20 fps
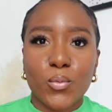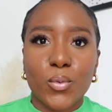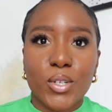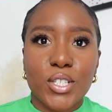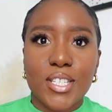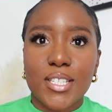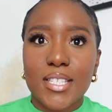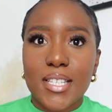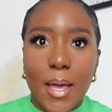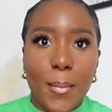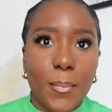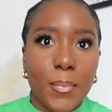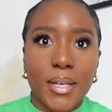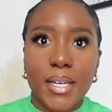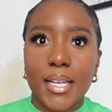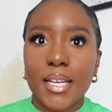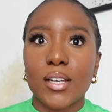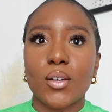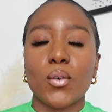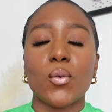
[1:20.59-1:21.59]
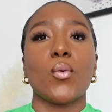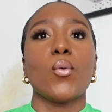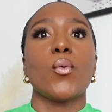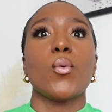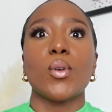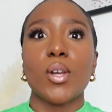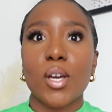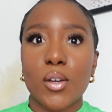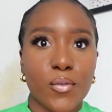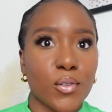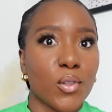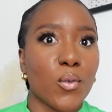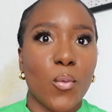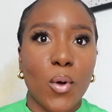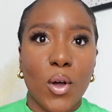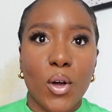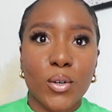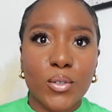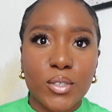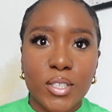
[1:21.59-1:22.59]
which is happening all over the
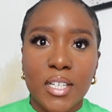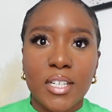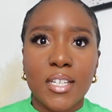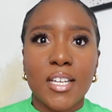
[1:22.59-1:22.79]
world.